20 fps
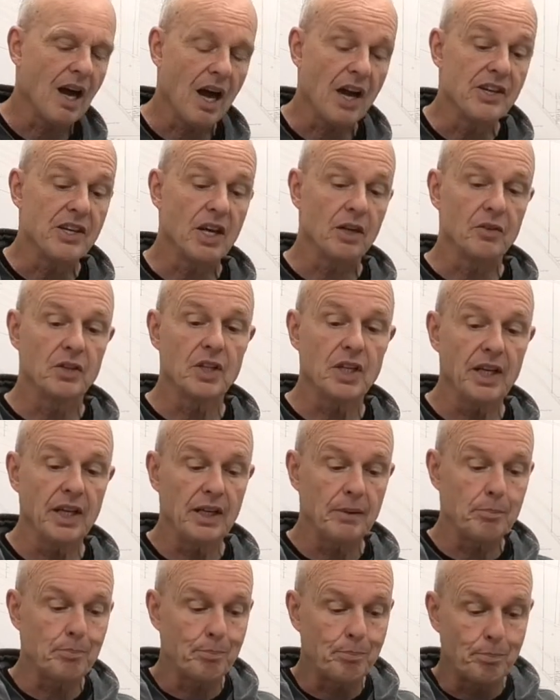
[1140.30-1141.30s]
I know
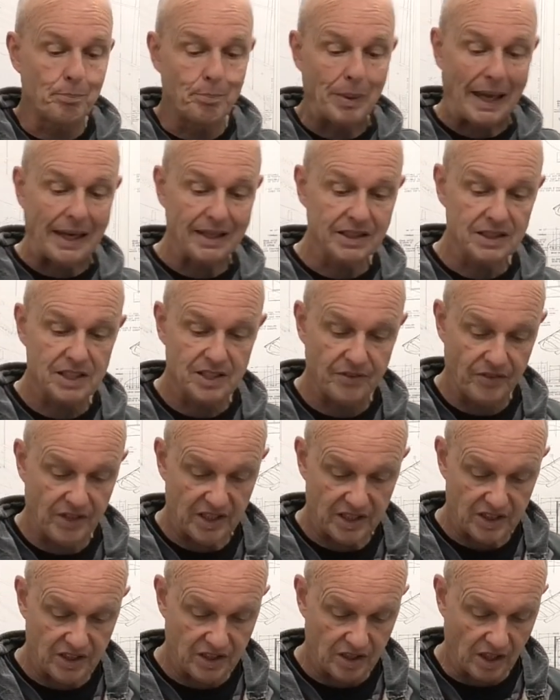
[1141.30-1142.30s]
the balance of
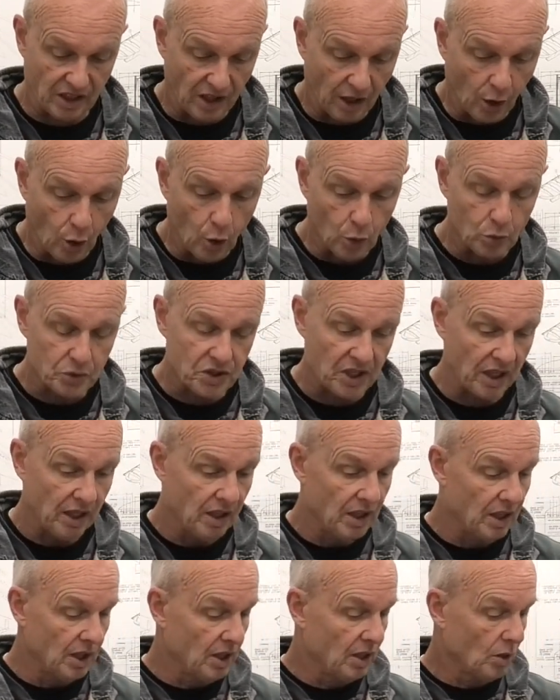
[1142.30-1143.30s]
this is going to alter
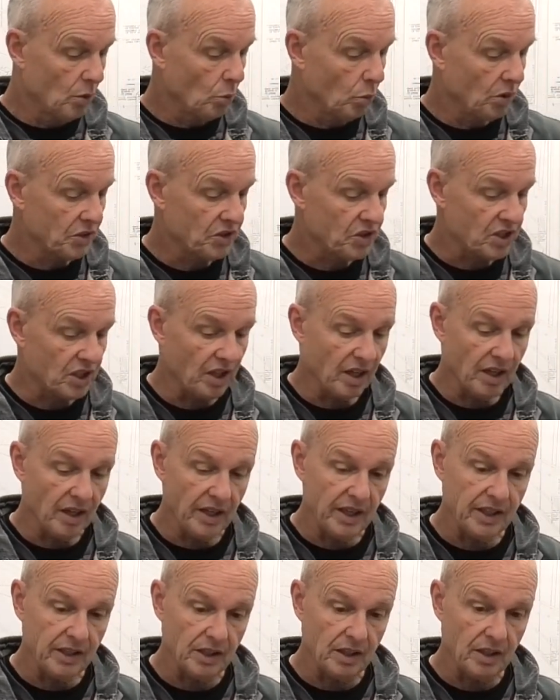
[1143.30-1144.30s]
once
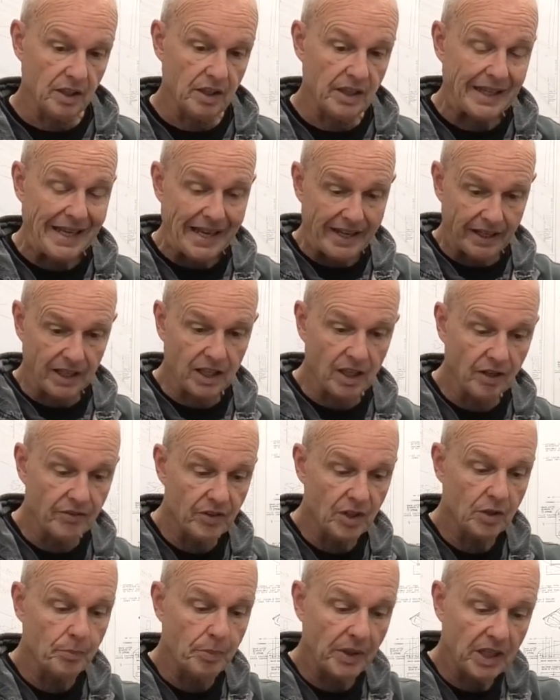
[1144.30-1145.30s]
I get it
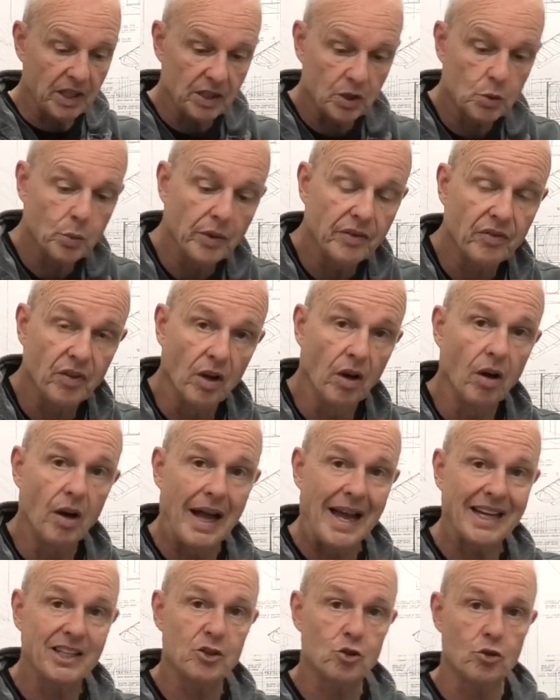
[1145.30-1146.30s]
covered because we've got
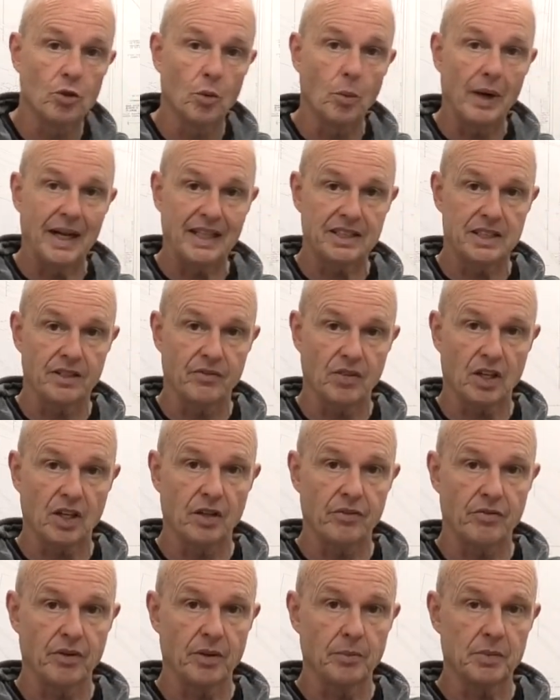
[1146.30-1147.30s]
extra weight of the
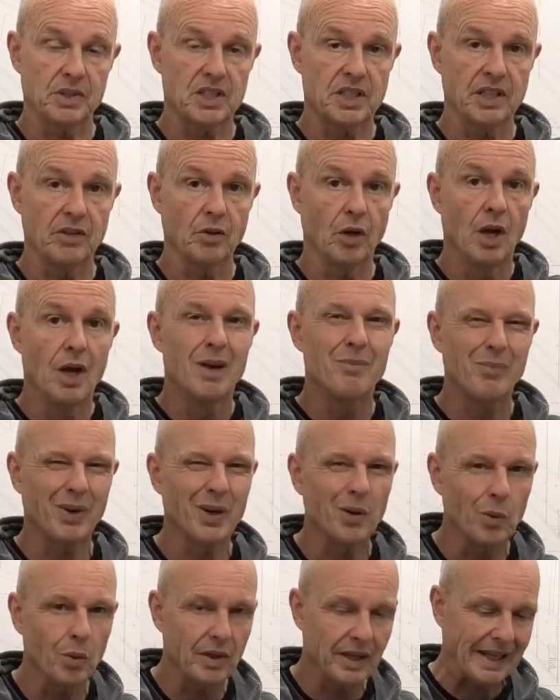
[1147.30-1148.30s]
covering material but
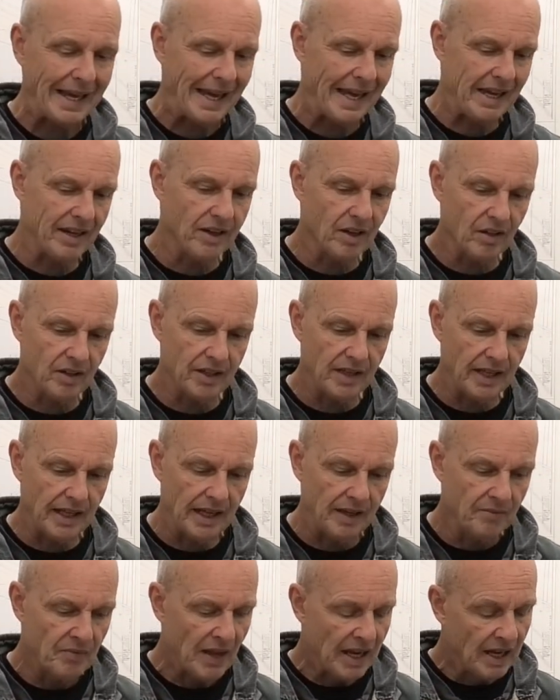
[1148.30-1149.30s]
I want to get an
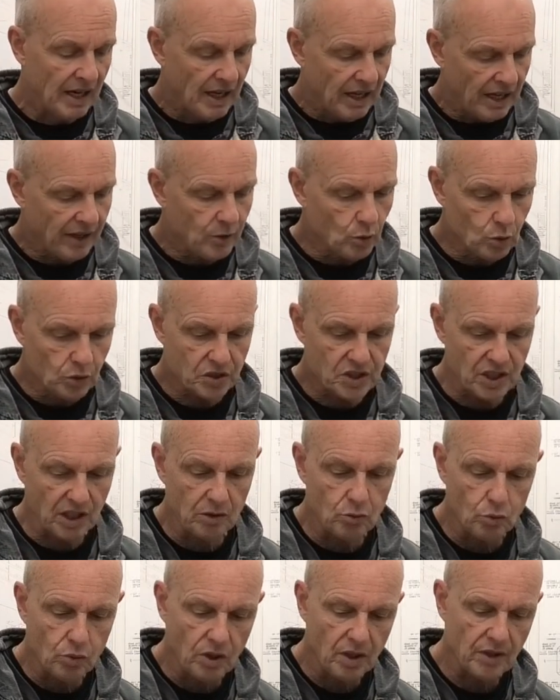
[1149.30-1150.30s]
idea and
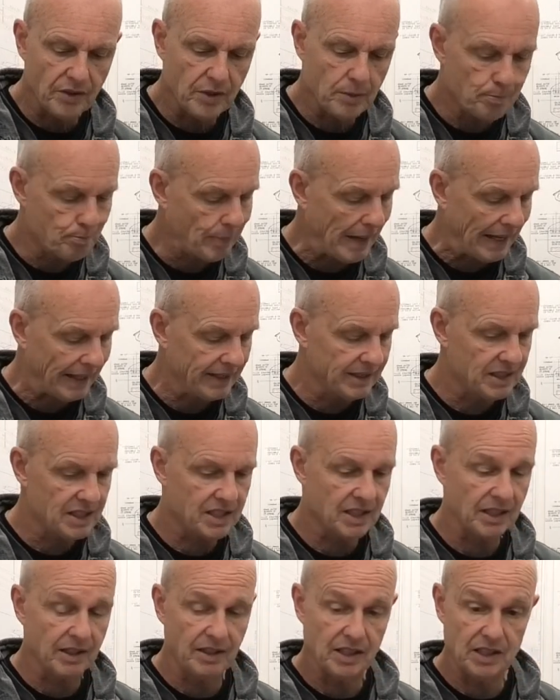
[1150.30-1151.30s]
also rather than
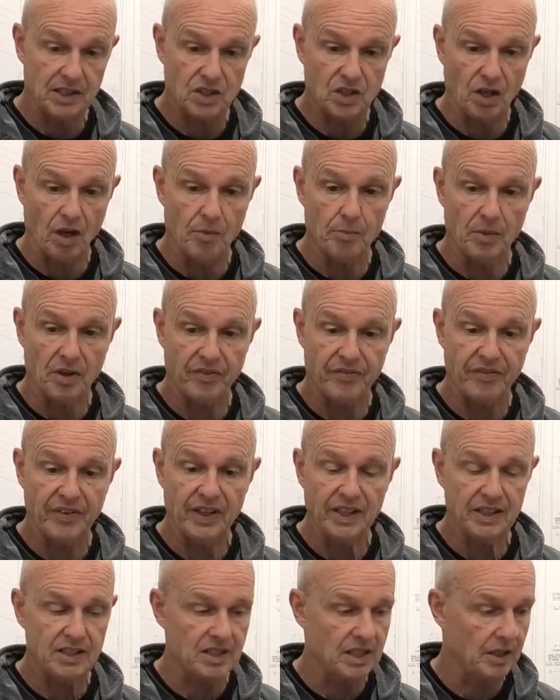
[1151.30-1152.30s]
balancing this on my
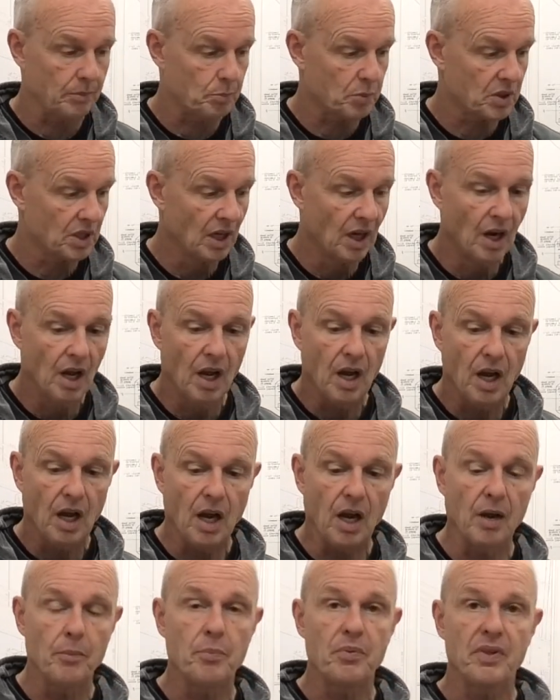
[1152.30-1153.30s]
fingertips
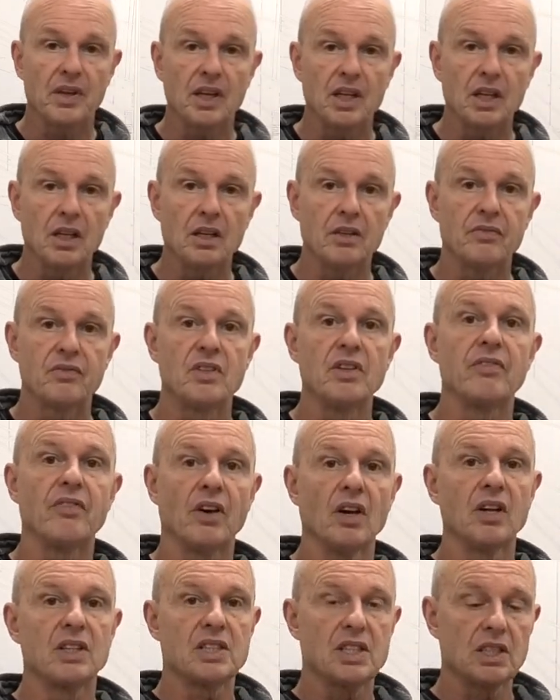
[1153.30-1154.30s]
I'm thinking of
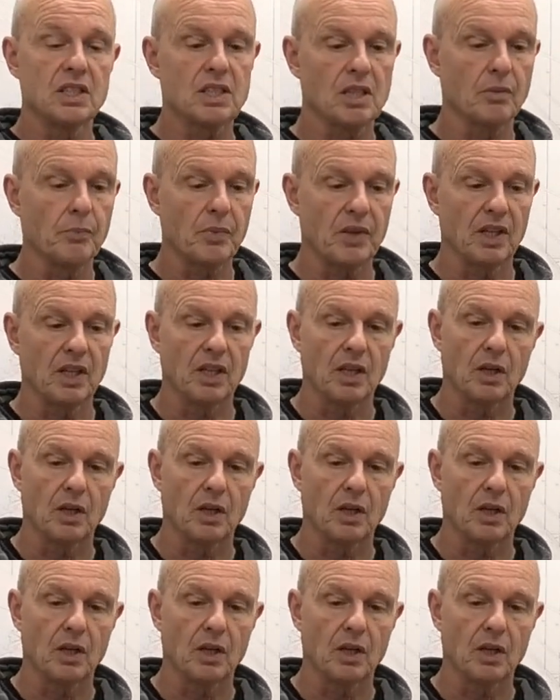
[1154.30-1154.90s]
devising something